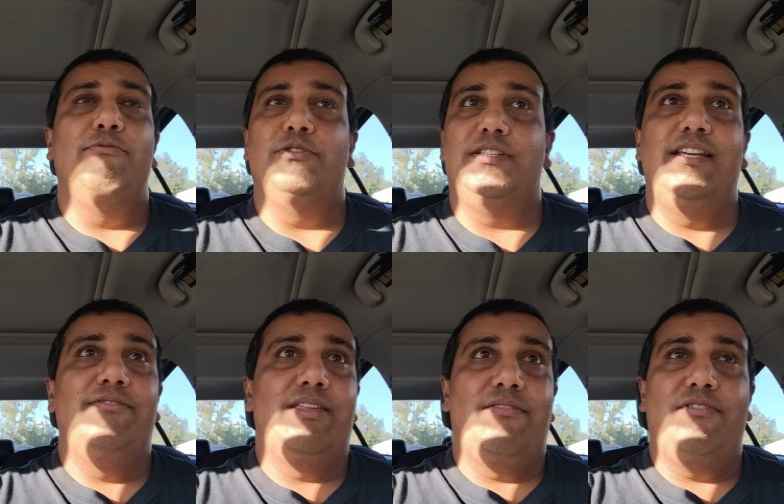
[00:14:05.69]
we'll see
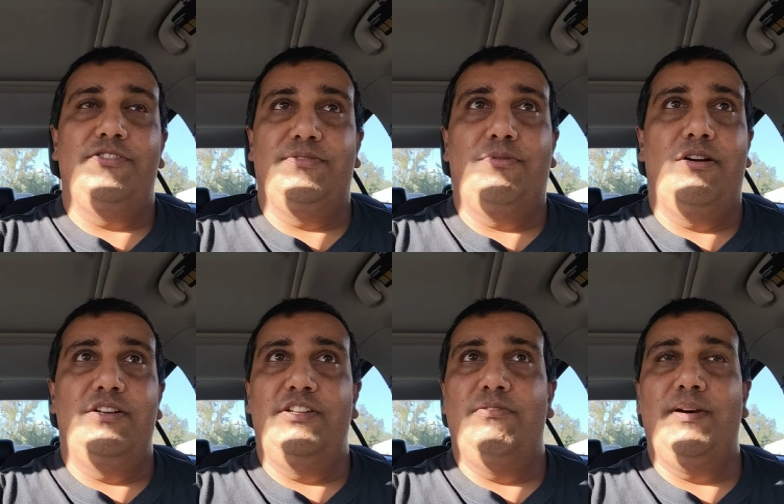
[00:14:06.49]
if that falls
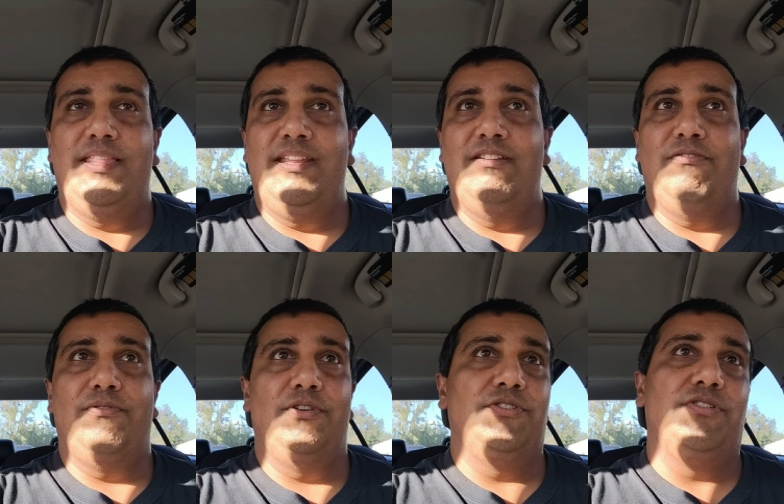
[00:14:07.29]
apart, you know, by the end of the
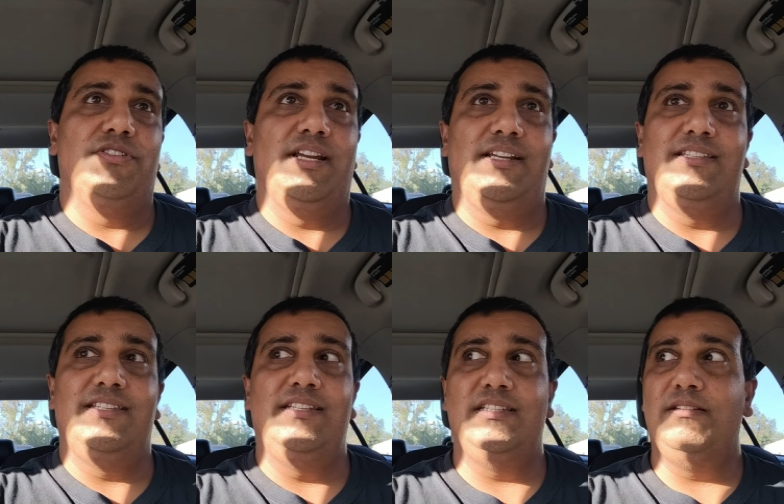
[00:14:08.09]
first or second
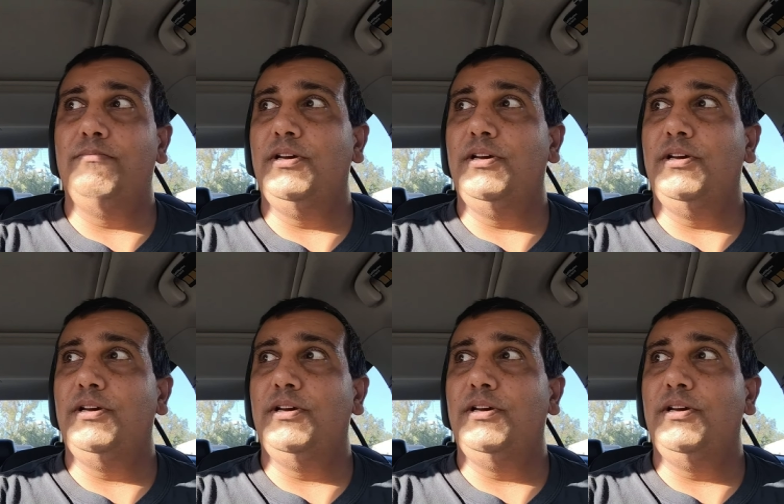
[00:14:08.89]
season.